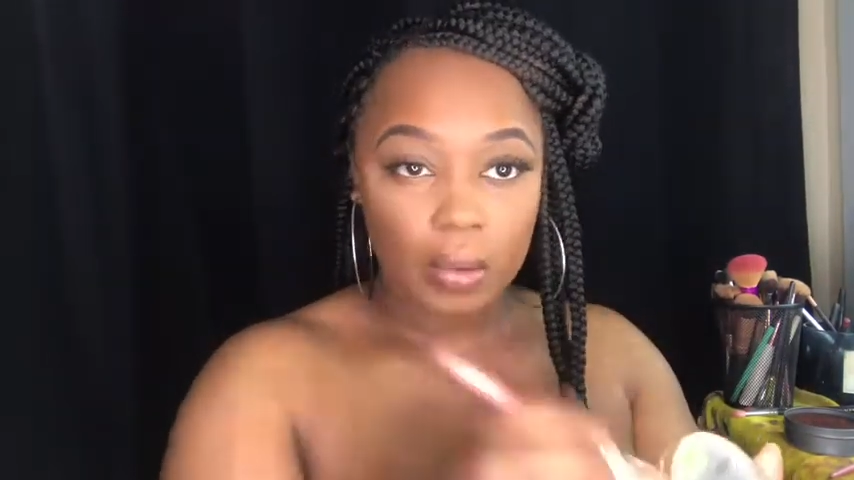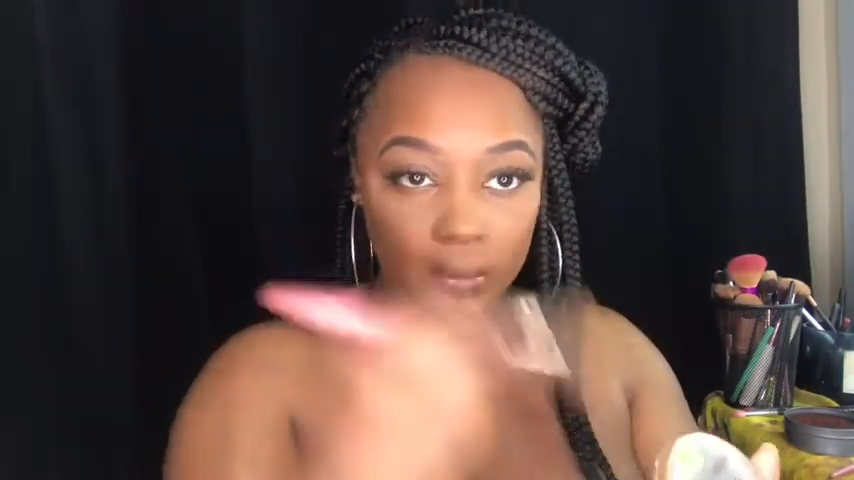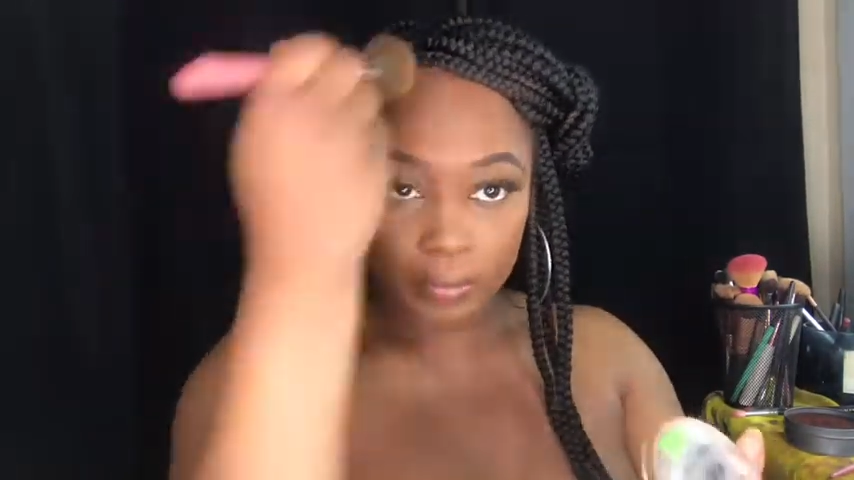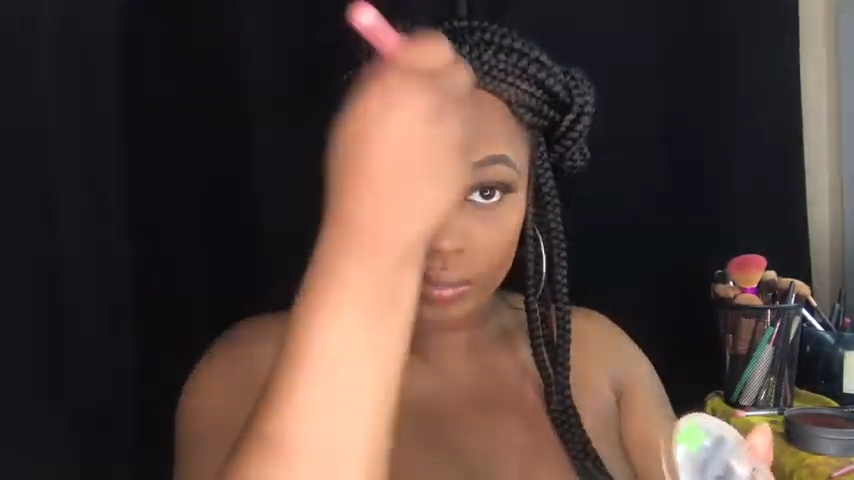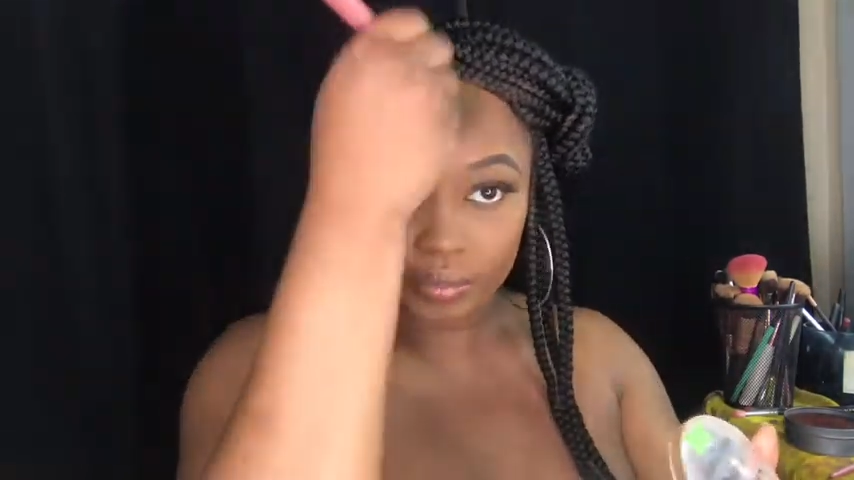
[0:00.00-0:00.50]
Like,
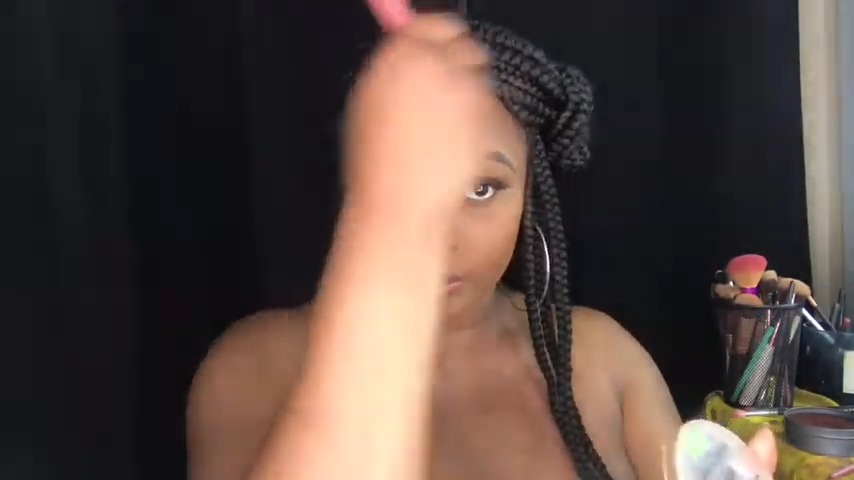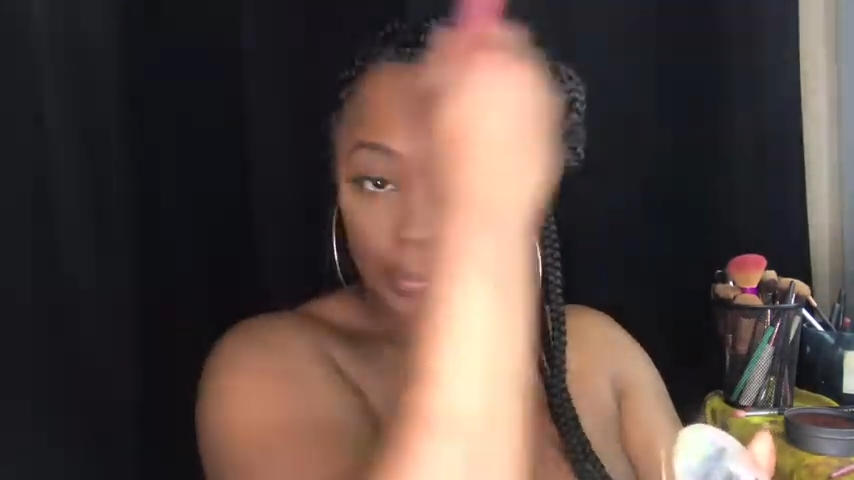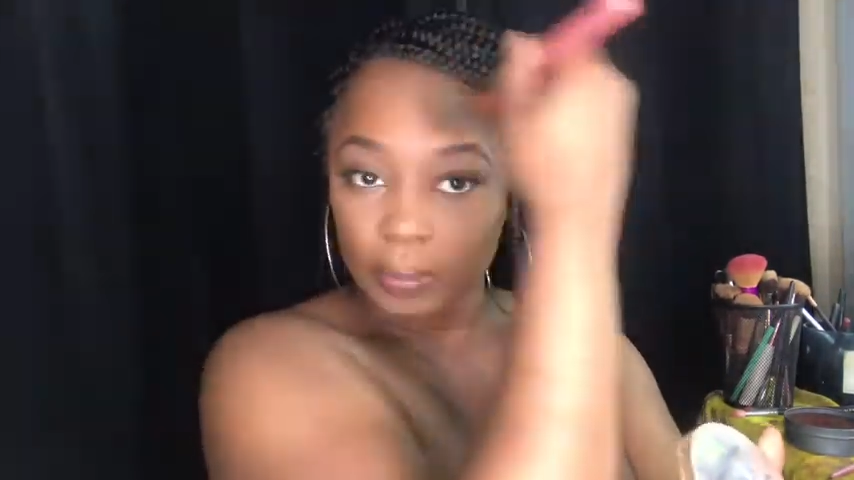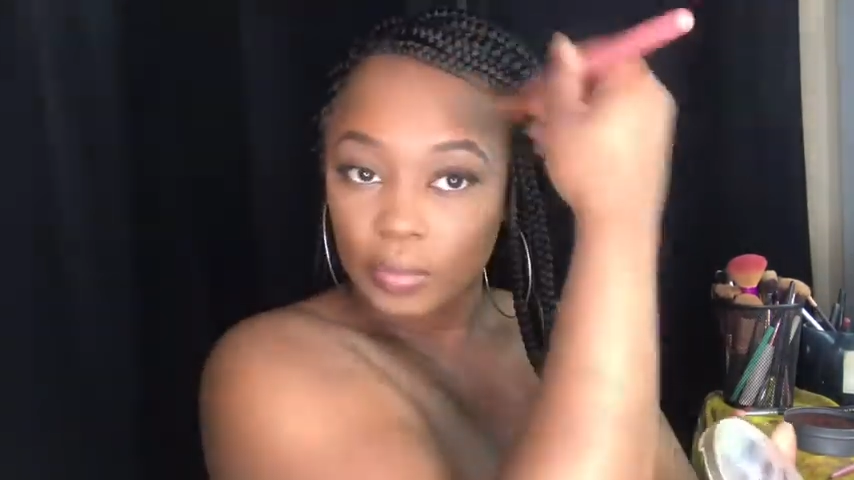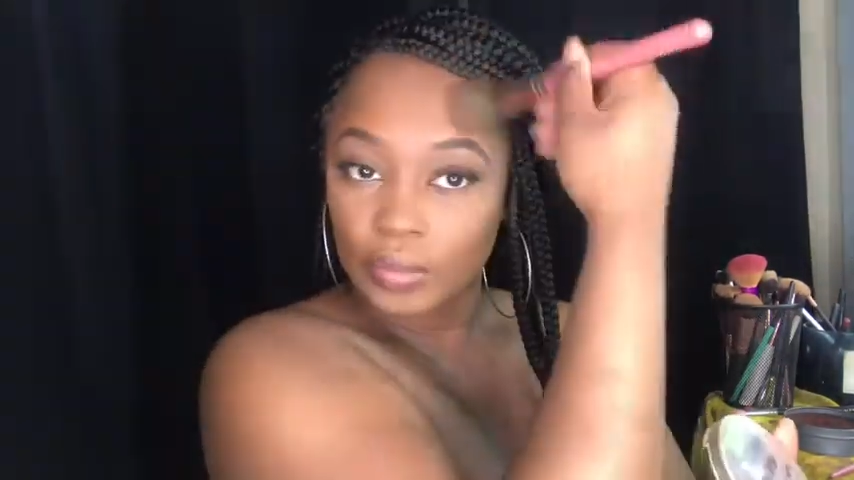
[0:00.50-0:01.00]
all this shit
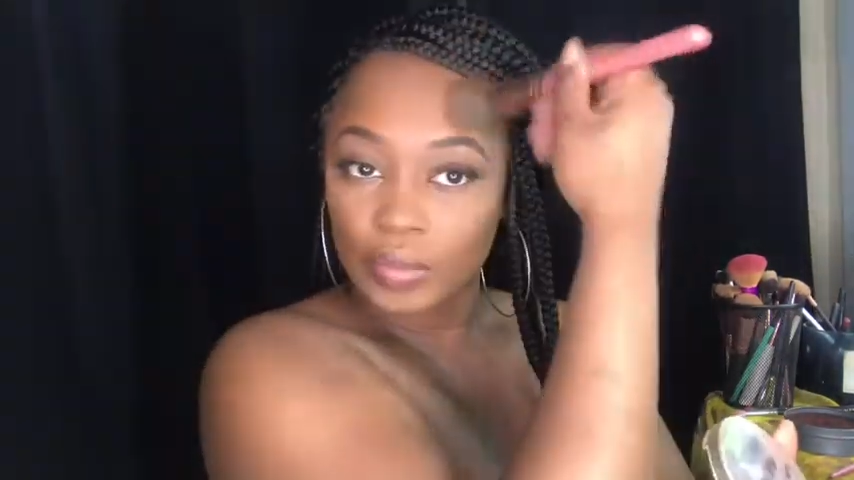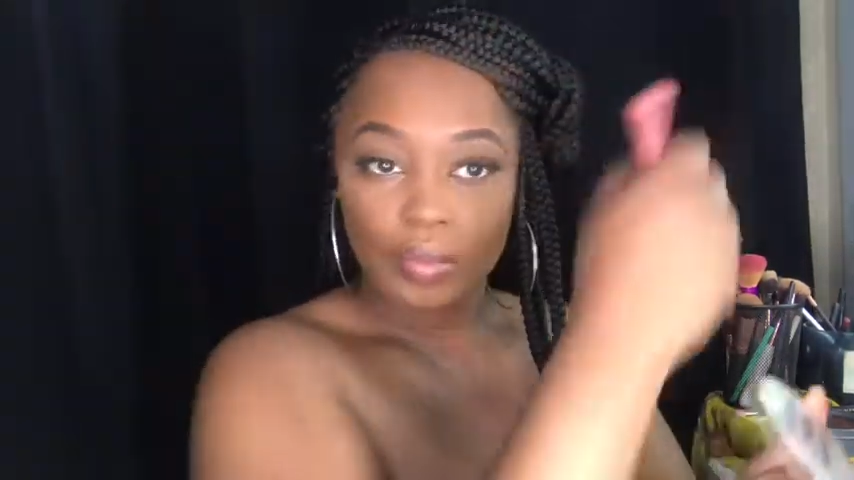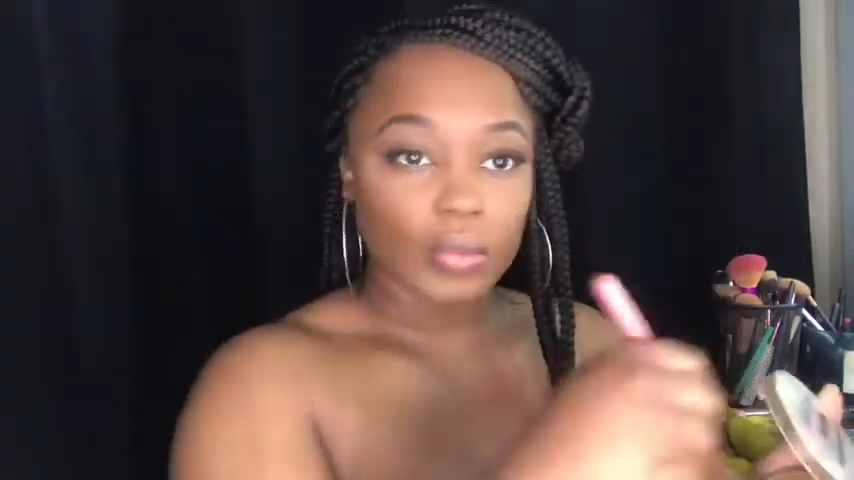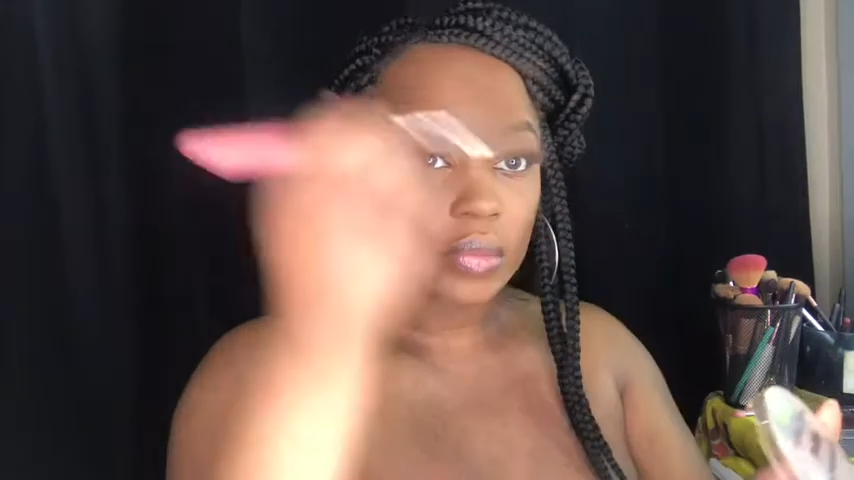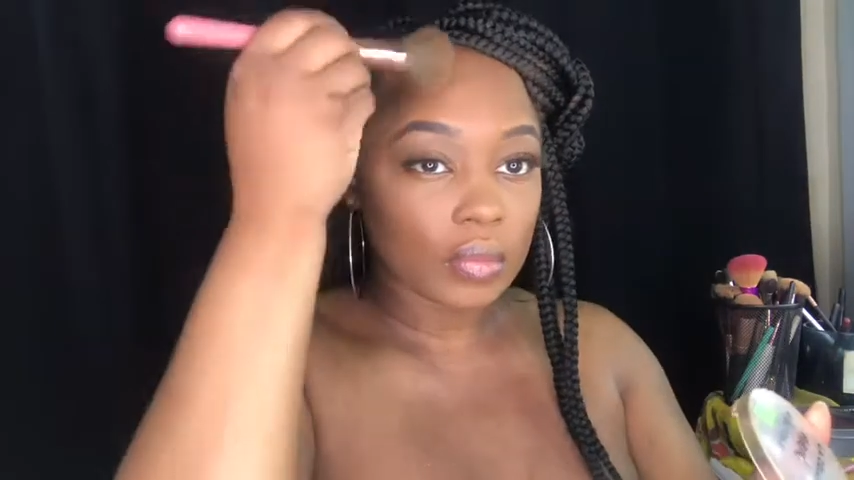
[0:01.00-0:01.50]
work
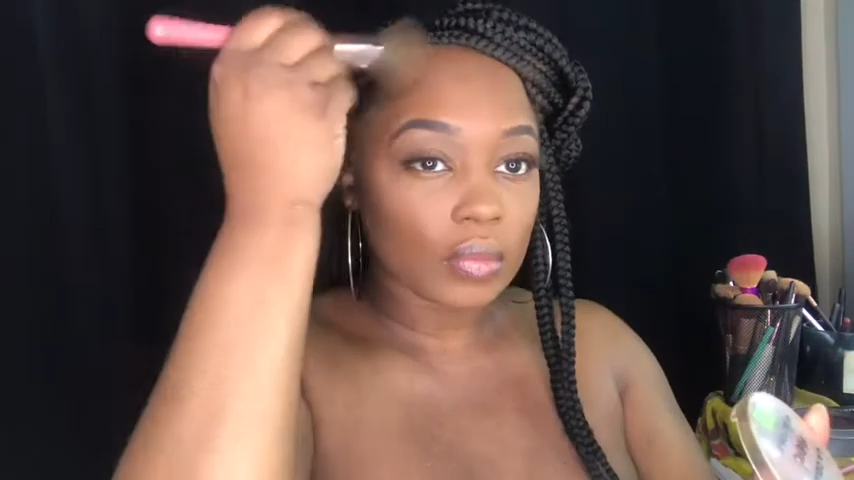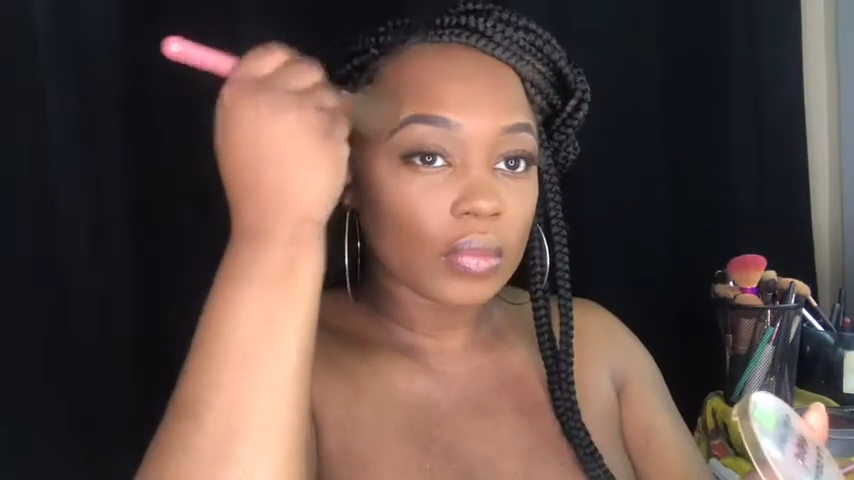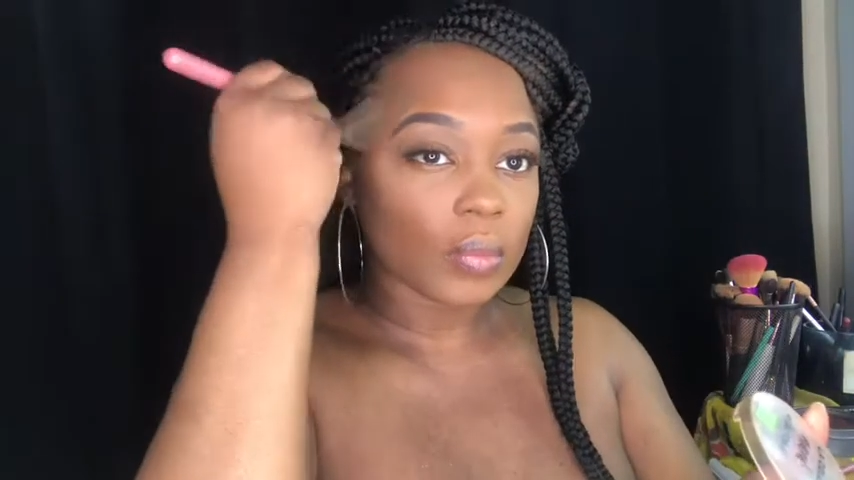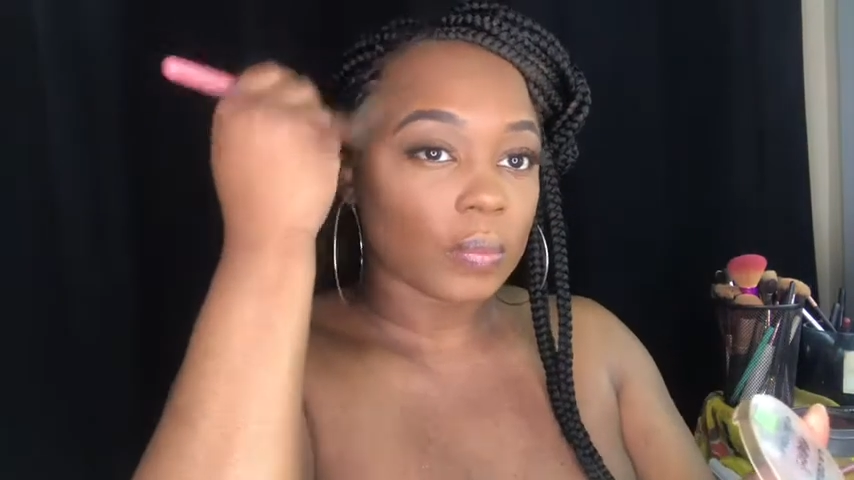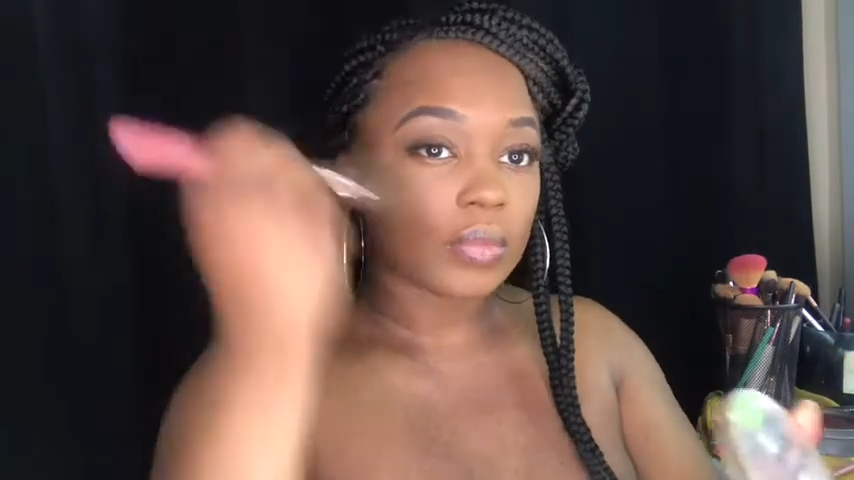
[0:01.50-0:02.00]
fantastic, but I need
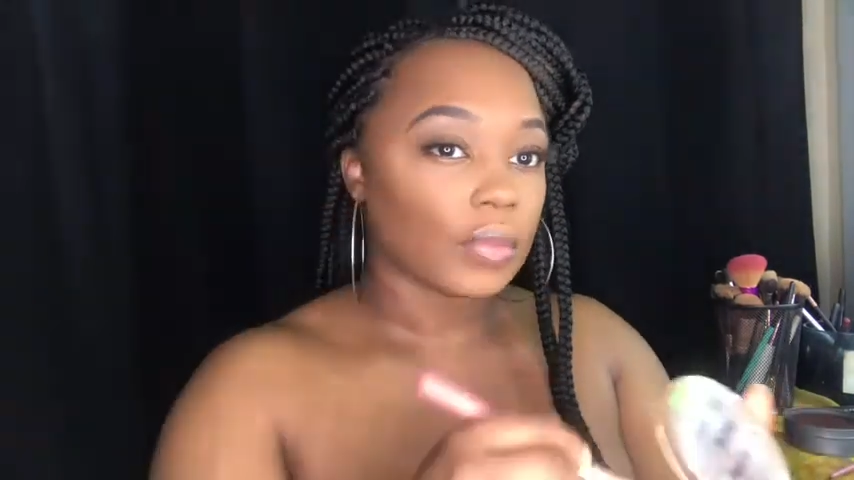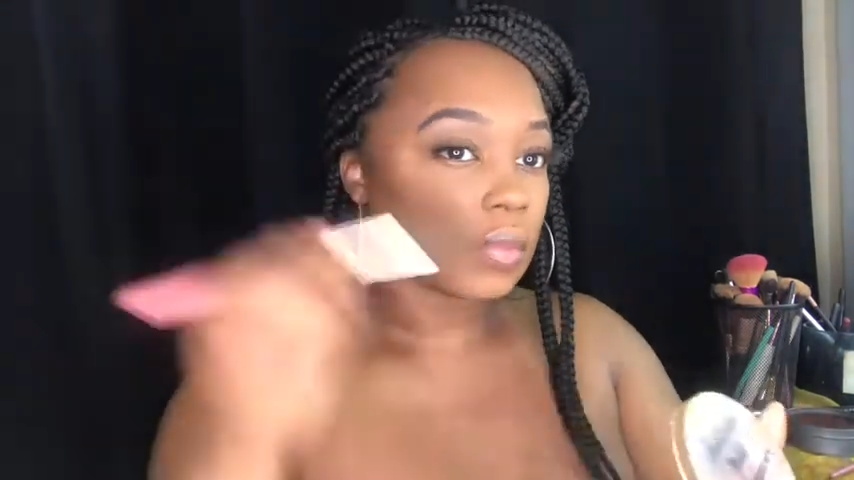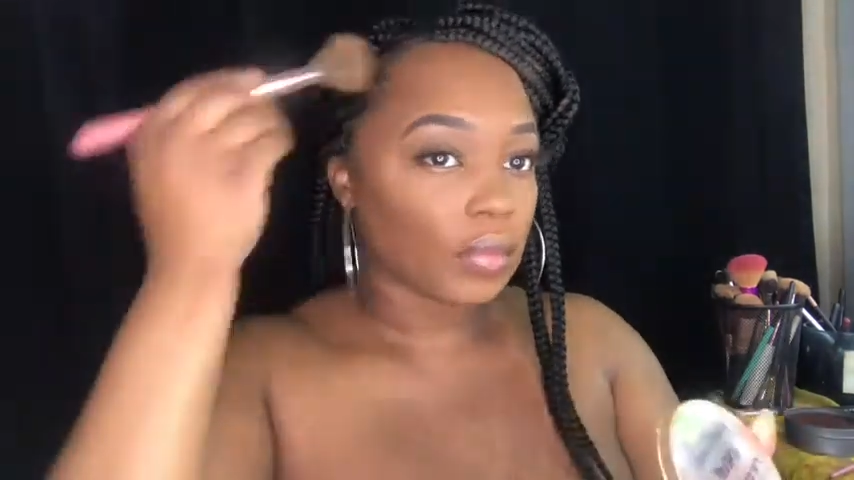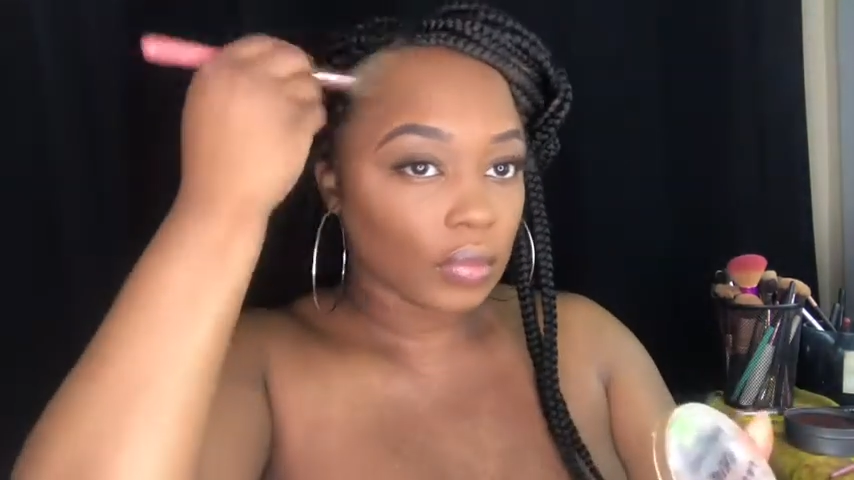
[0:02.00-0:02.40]
to, like,